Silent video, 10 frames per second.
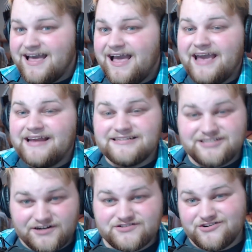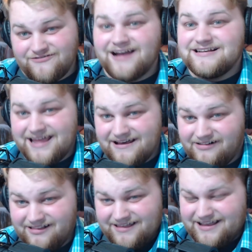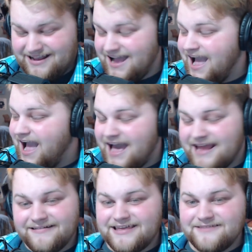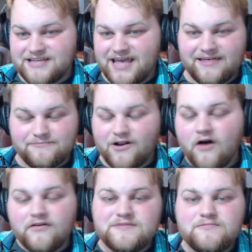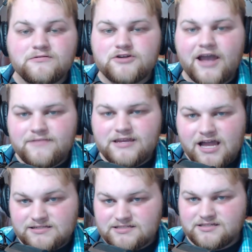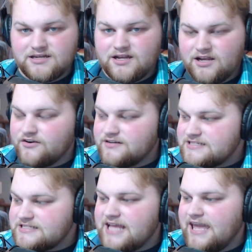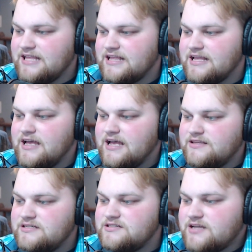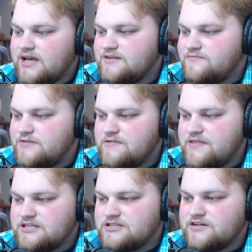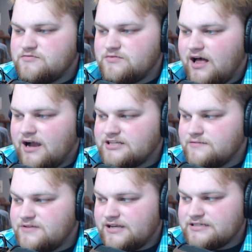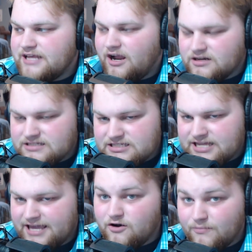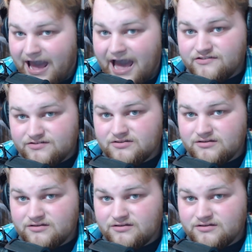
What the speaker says: and deserves to rot in hell. I know I keep saying that, but all these people drive me nuts. They're insane. These are the kind of people that deserve to be locked up because they are psychopaths.